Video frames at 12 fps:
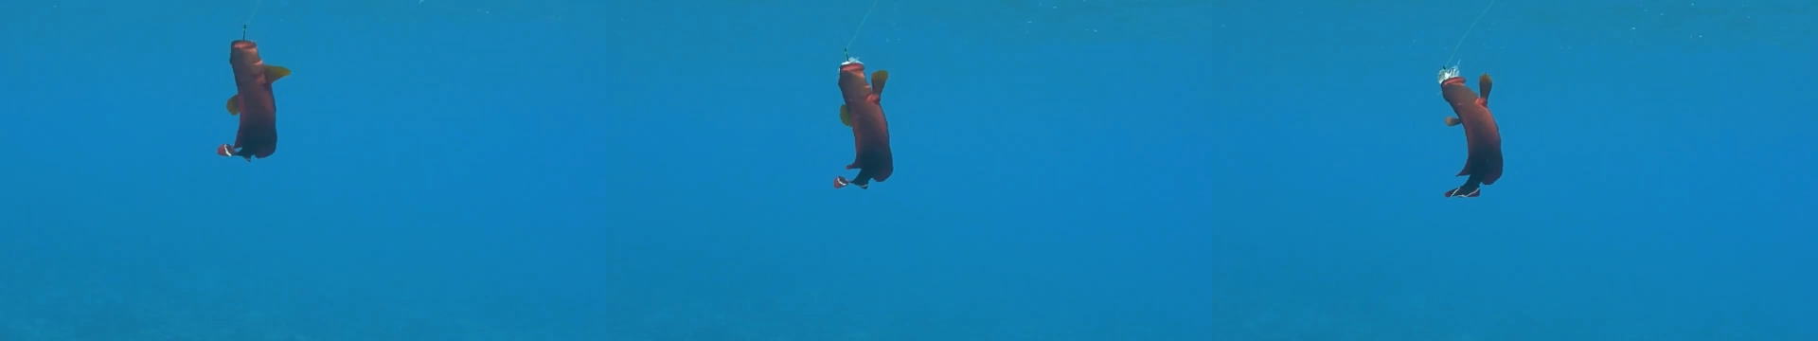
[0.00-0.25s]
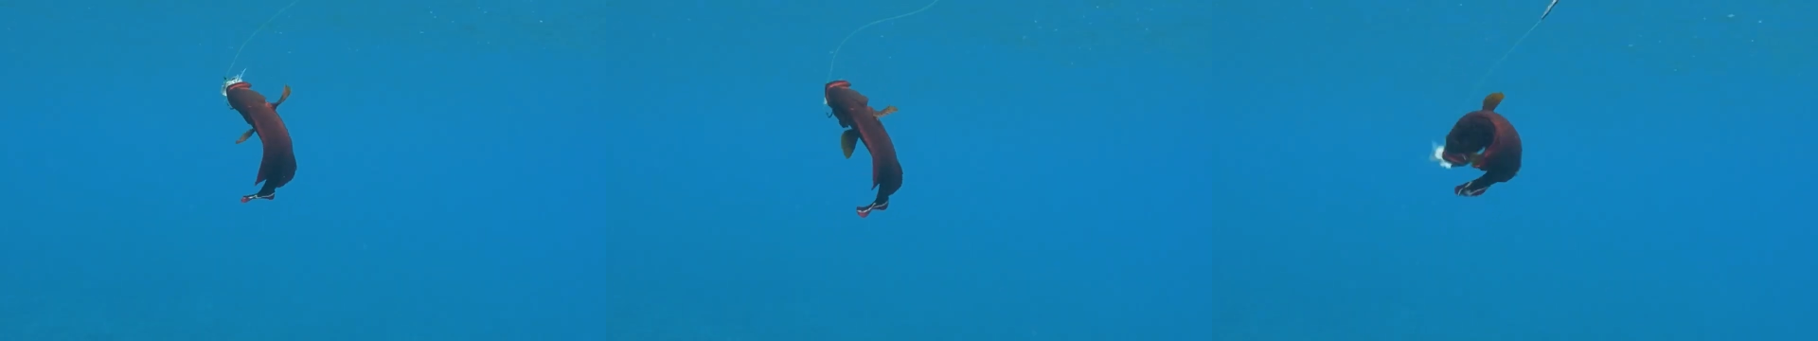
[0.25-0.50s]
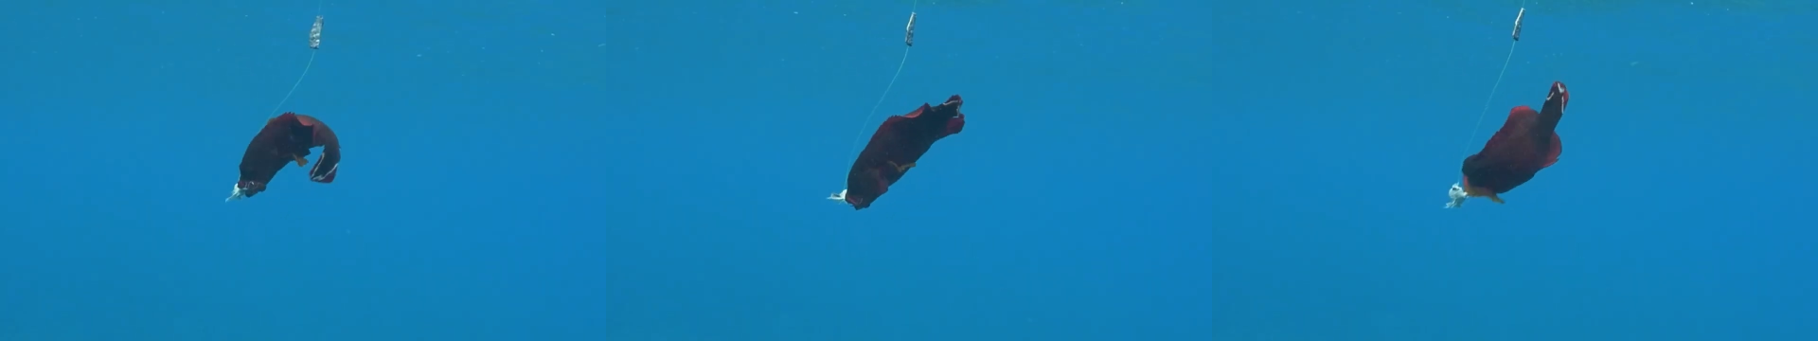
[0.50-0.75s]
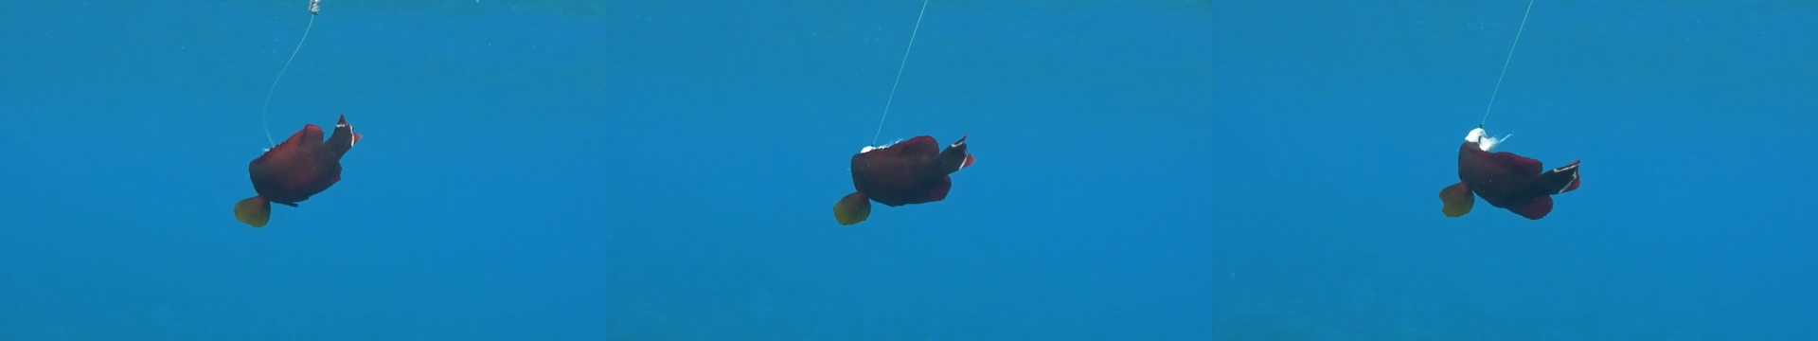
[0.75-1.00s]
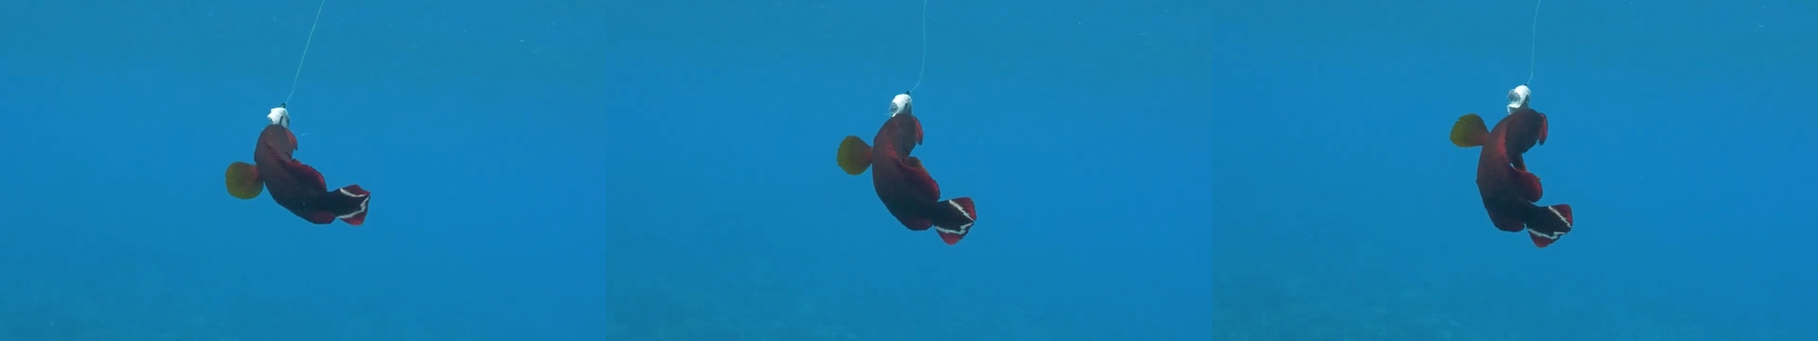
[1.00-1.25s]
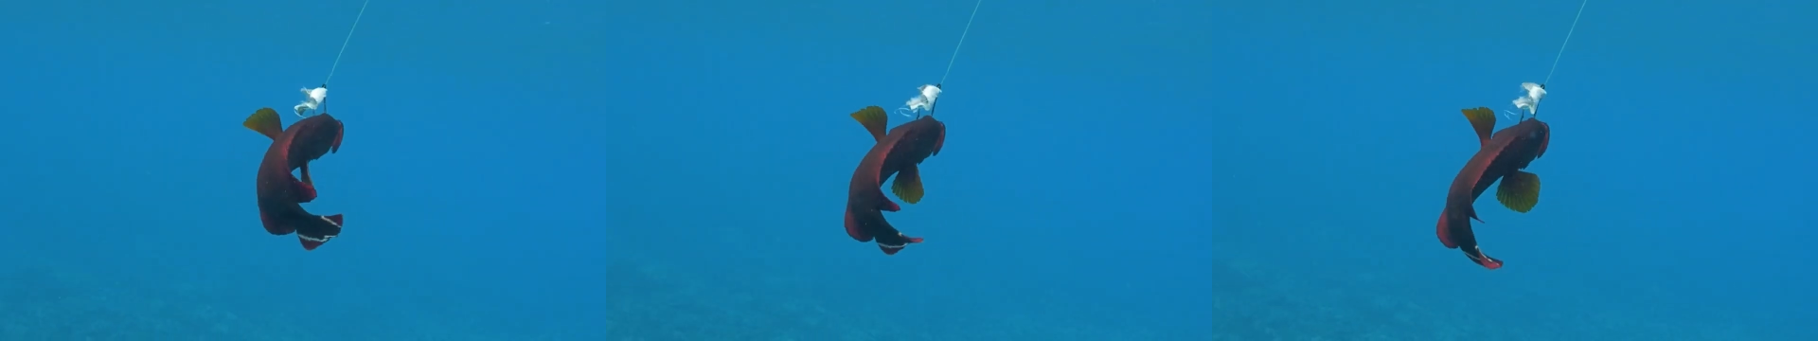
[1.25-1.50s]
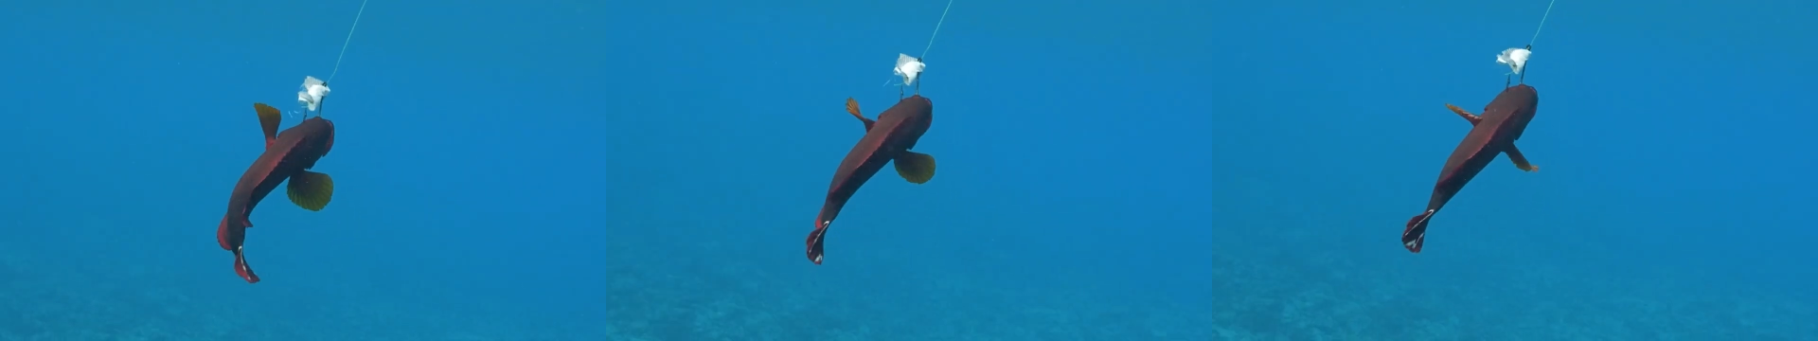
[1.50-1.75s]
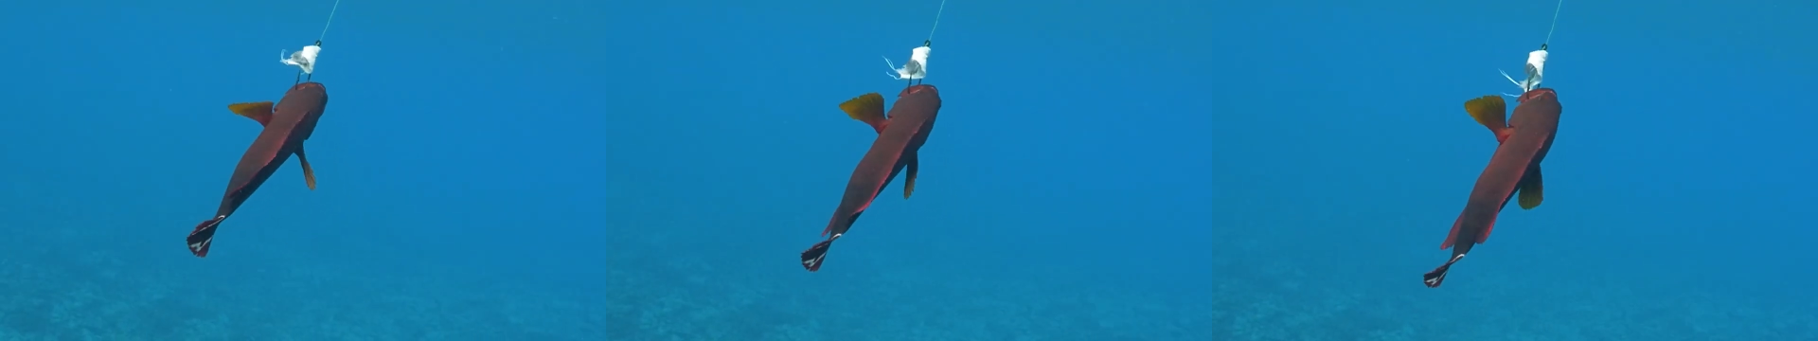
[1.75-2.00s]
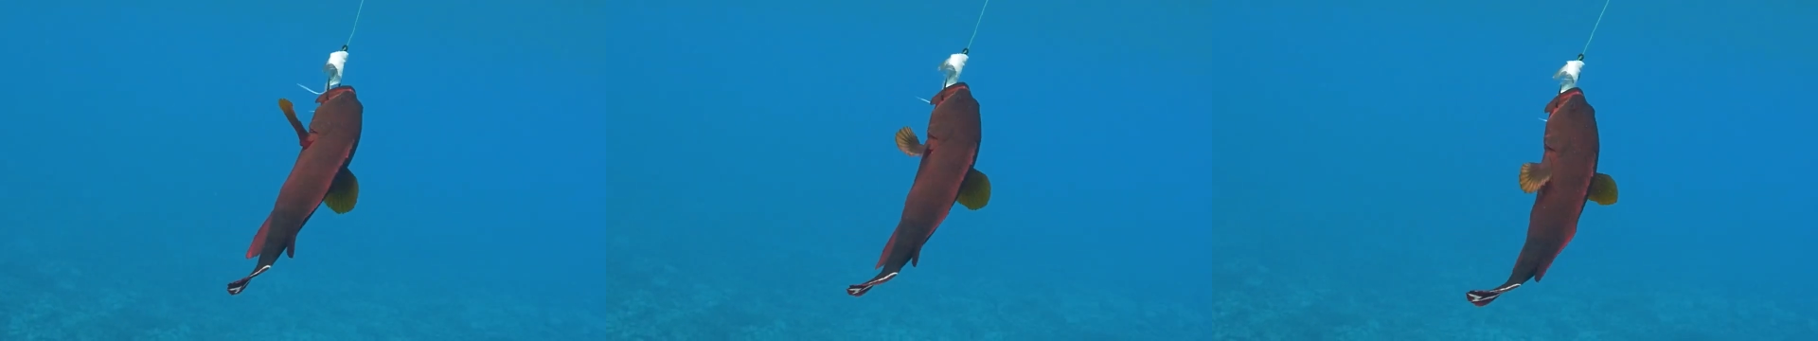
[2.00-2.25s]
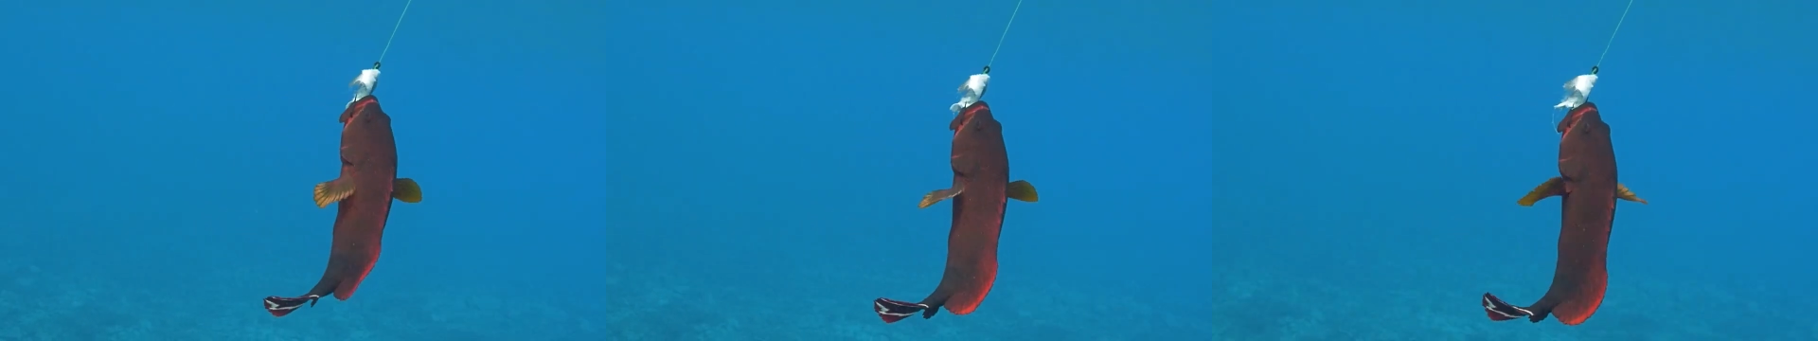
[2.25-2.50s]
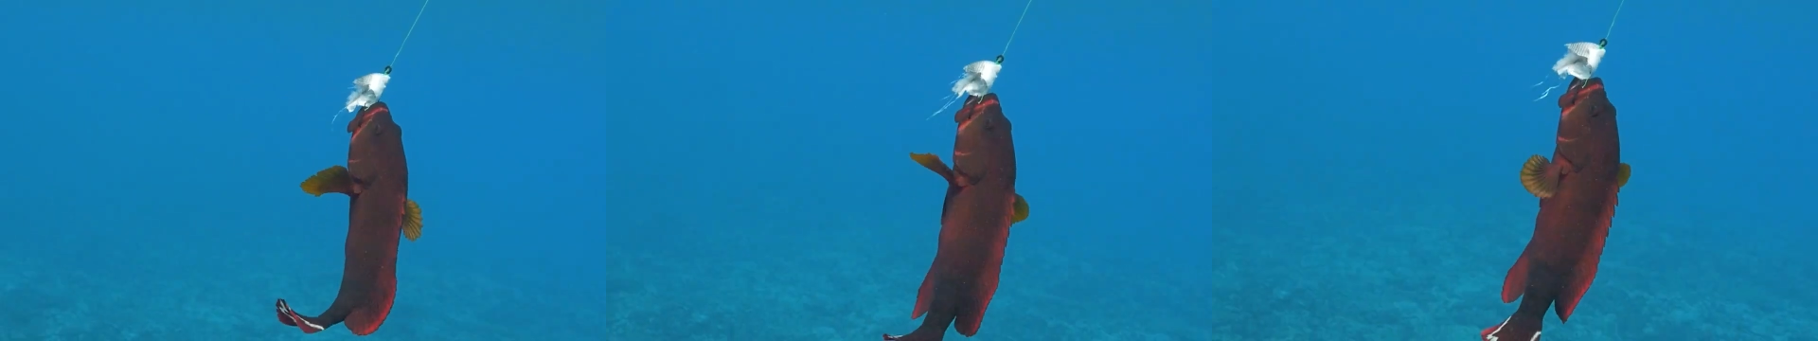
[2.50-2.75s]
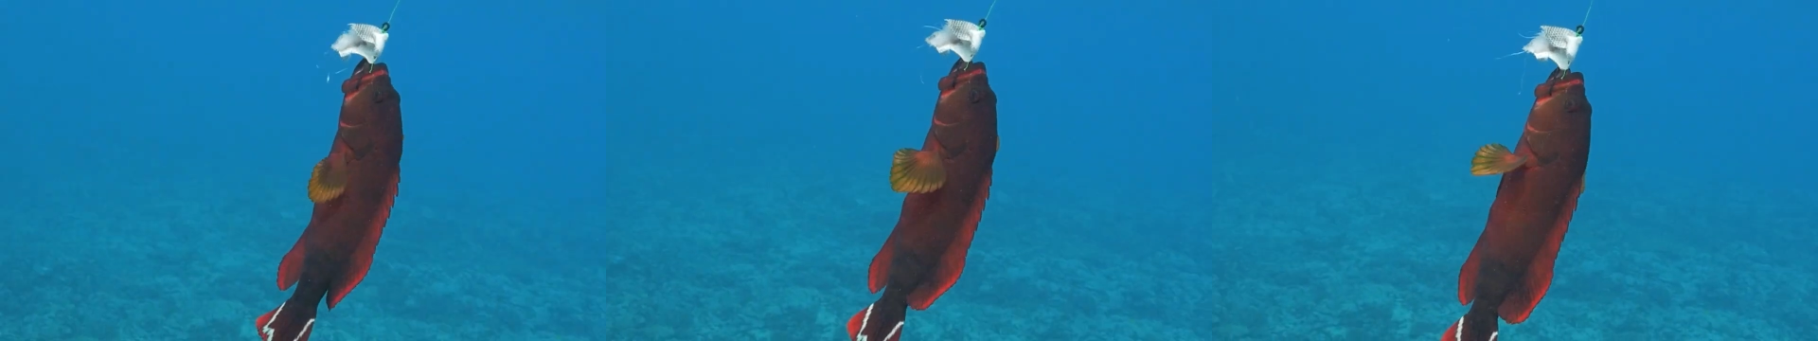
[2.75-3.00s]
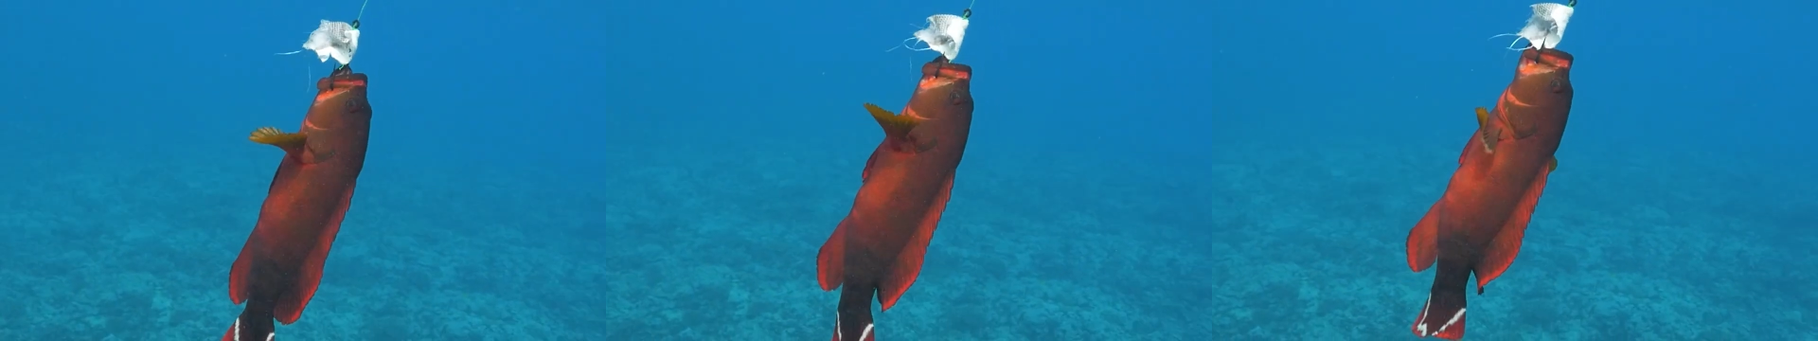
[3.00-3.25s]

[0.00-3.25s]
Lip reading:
Nobody's mouth can be seen.